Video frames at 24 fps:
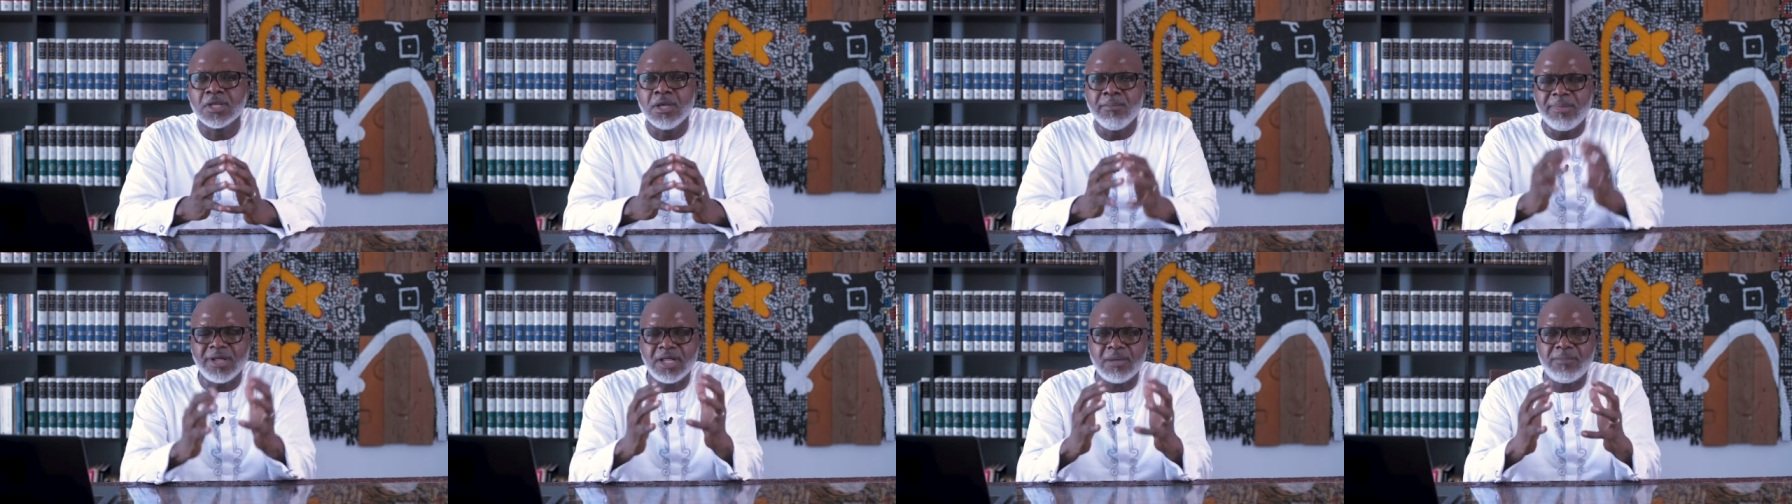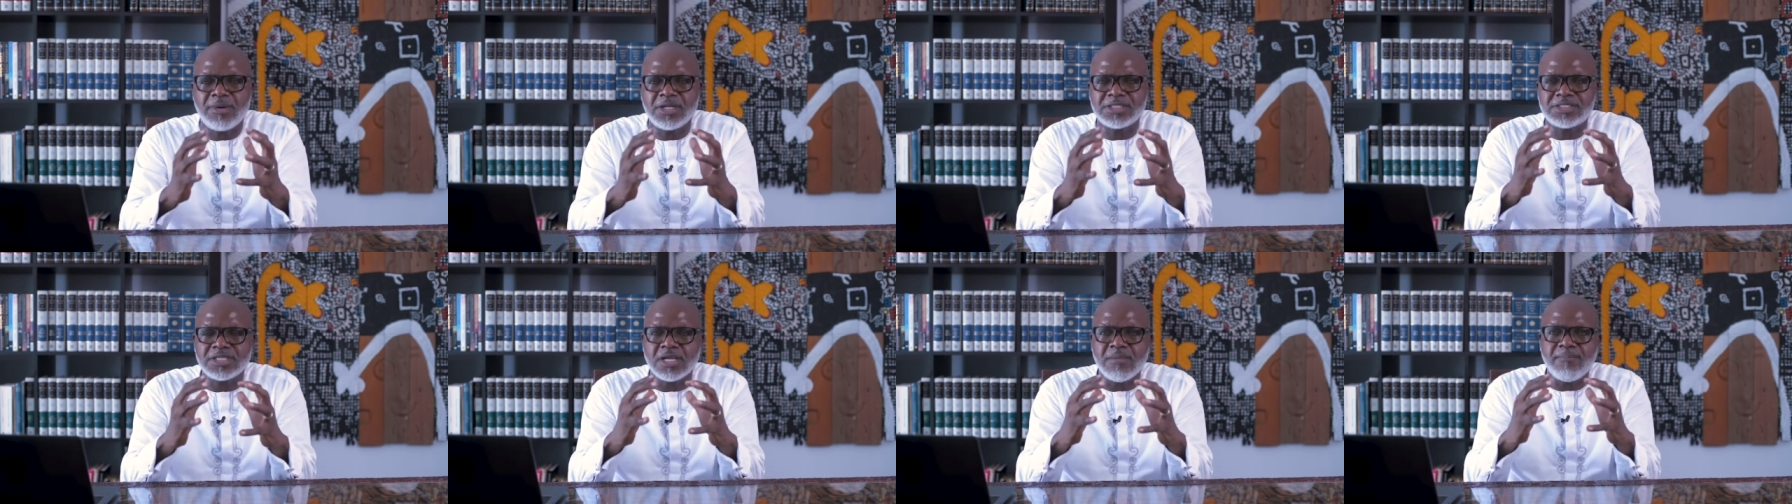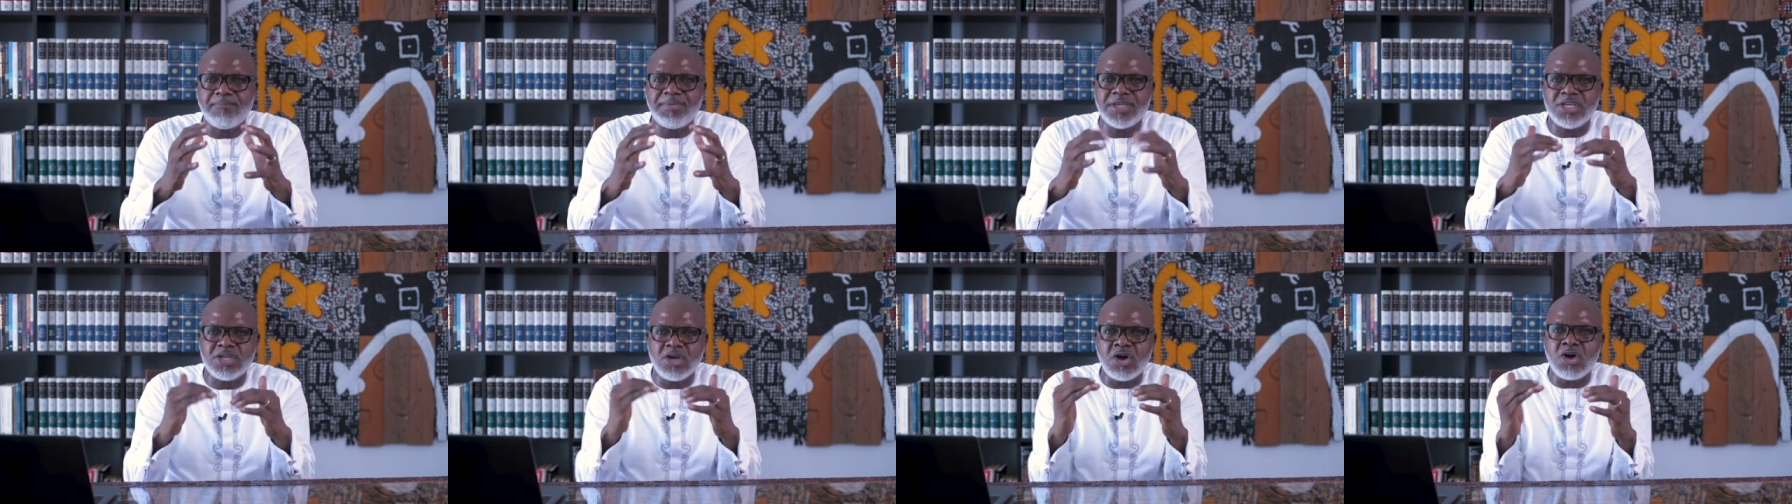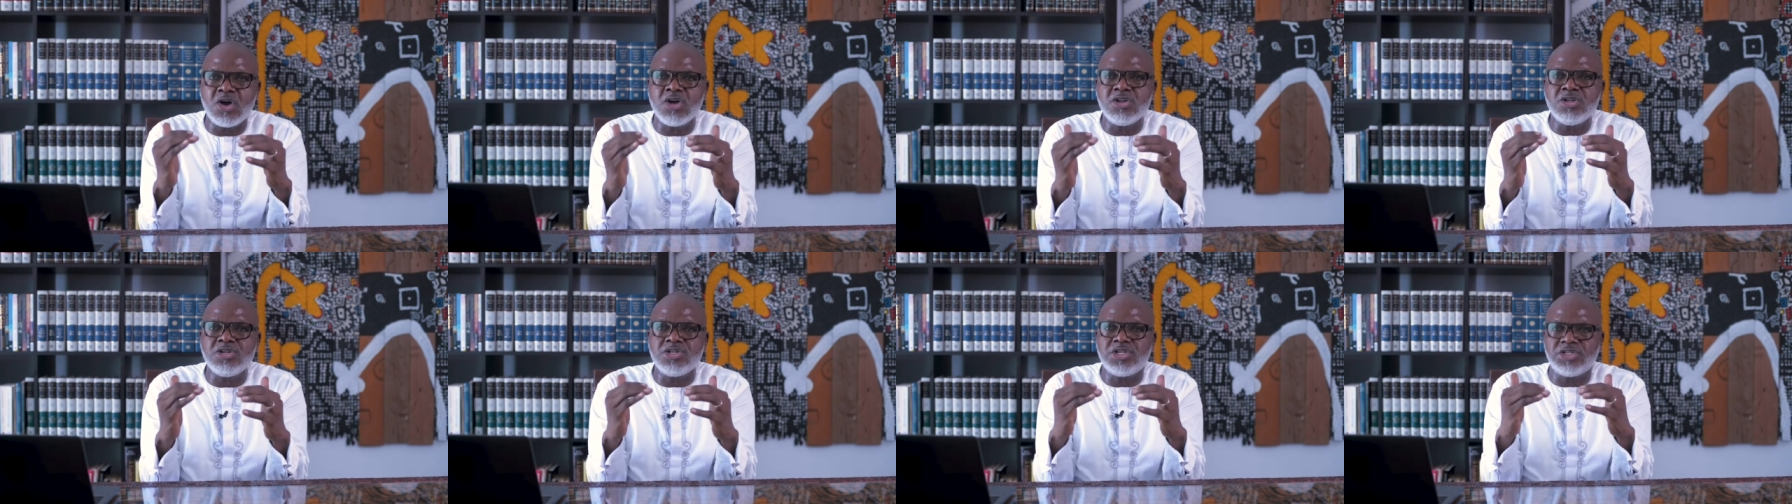But, but
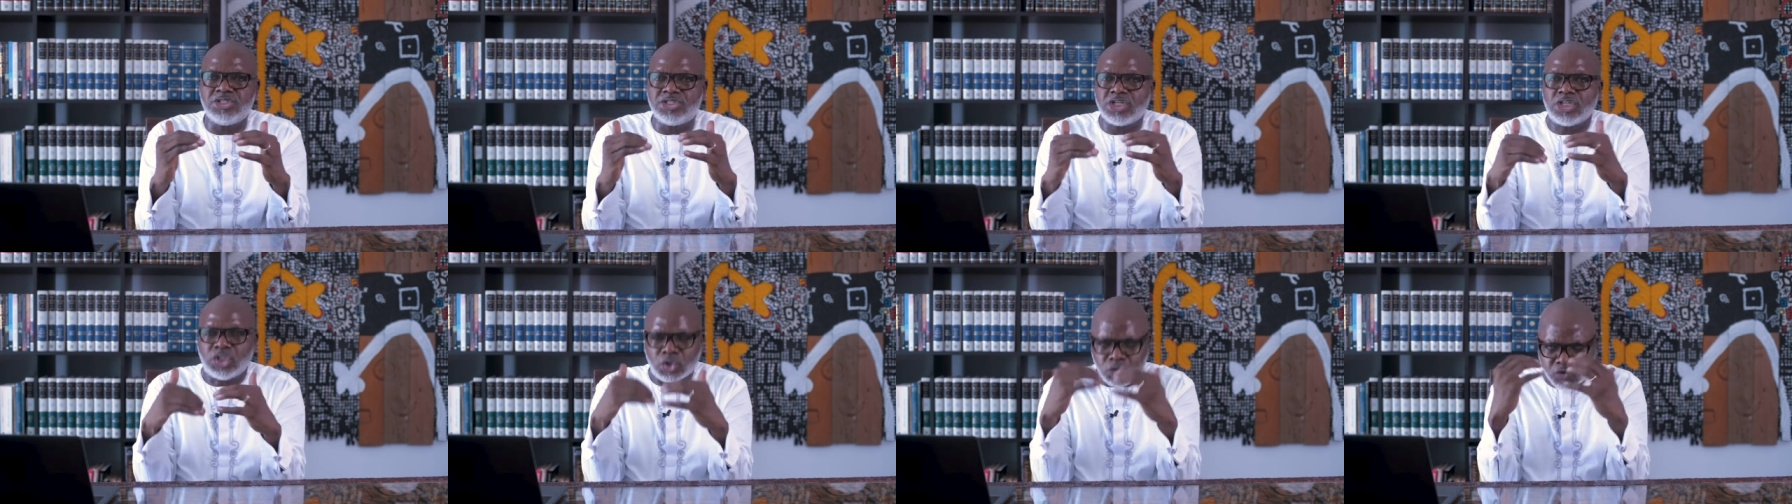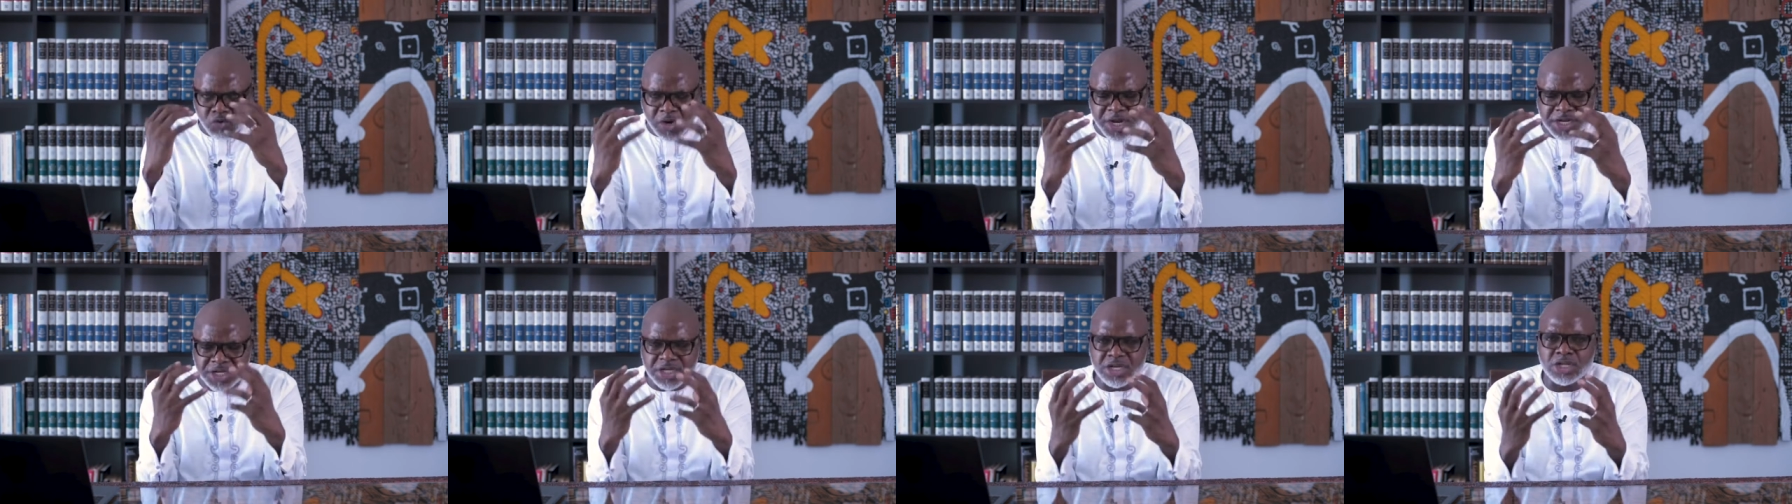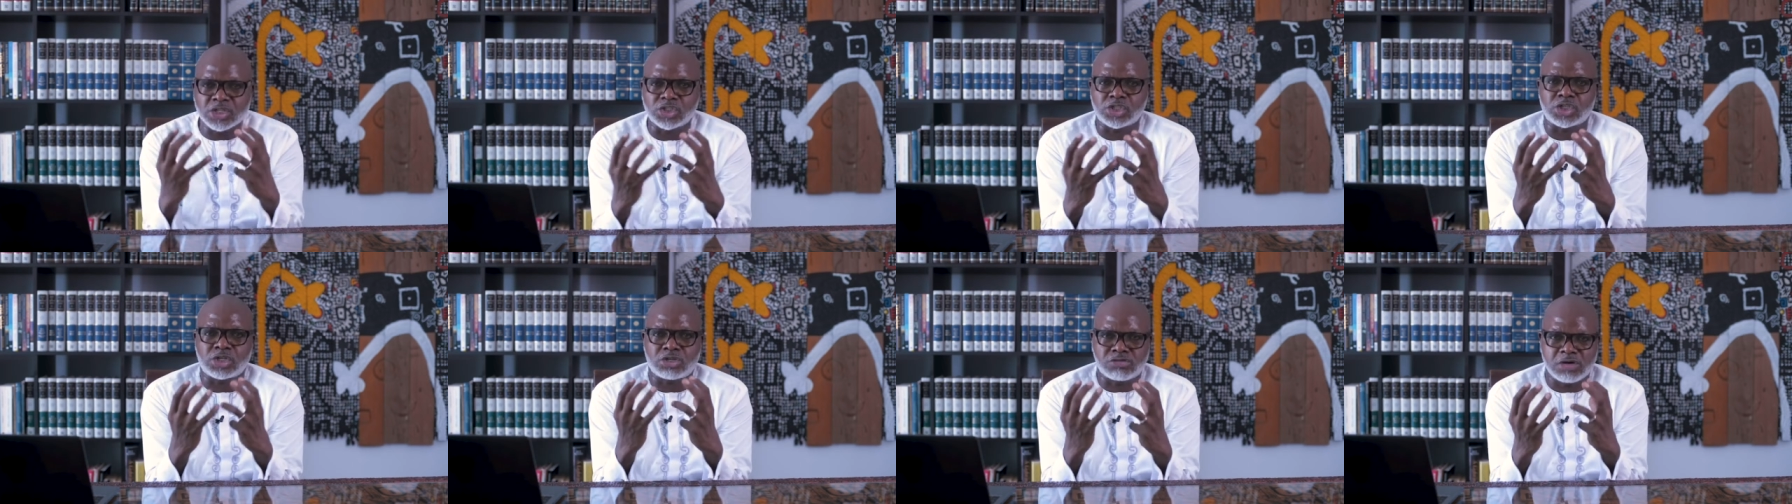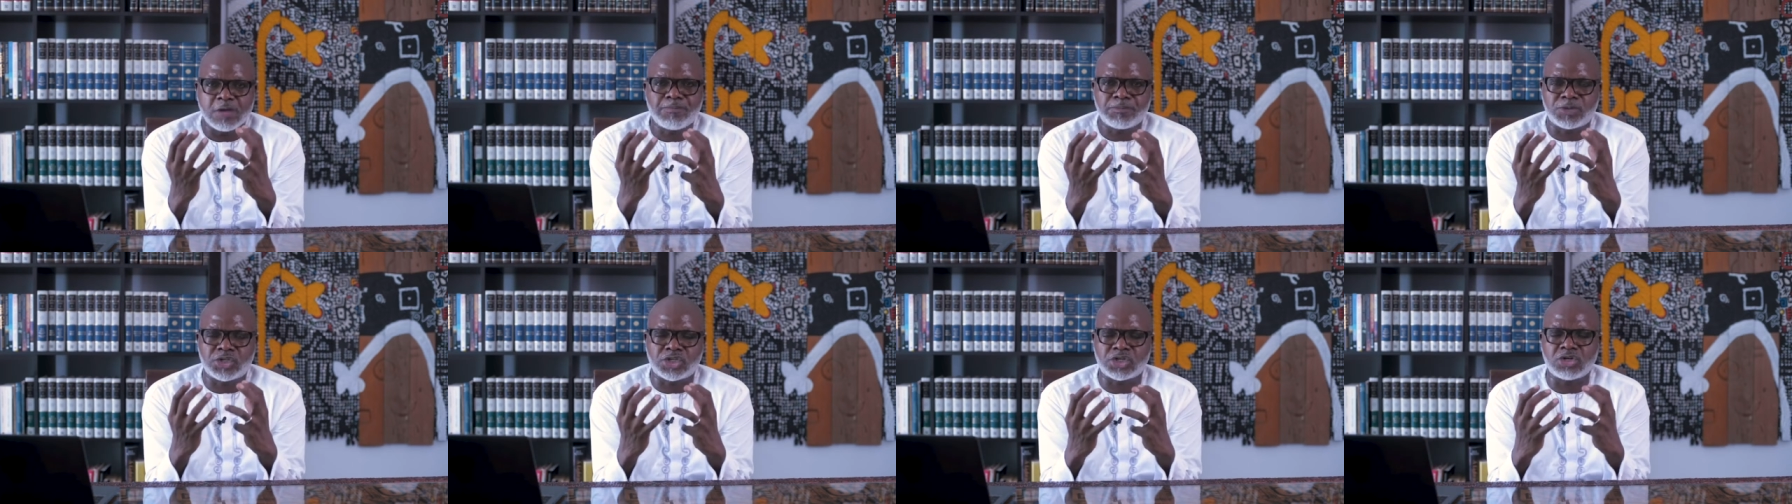beyond just reading a
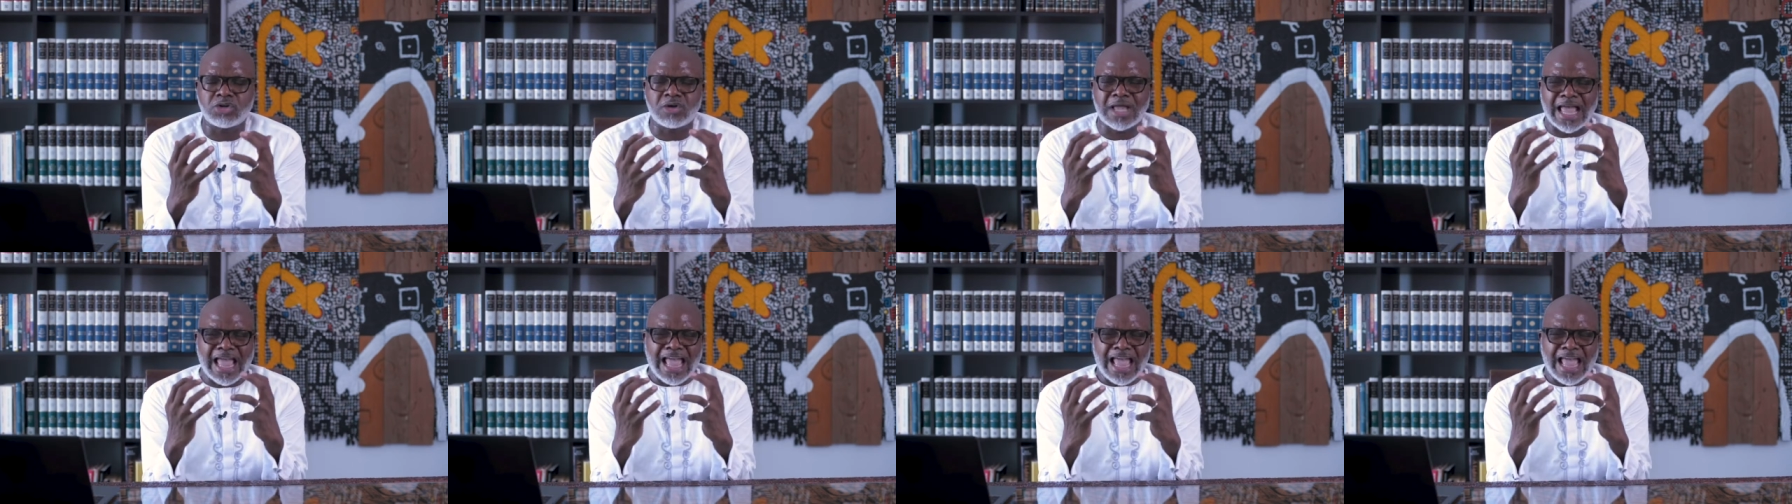scripture,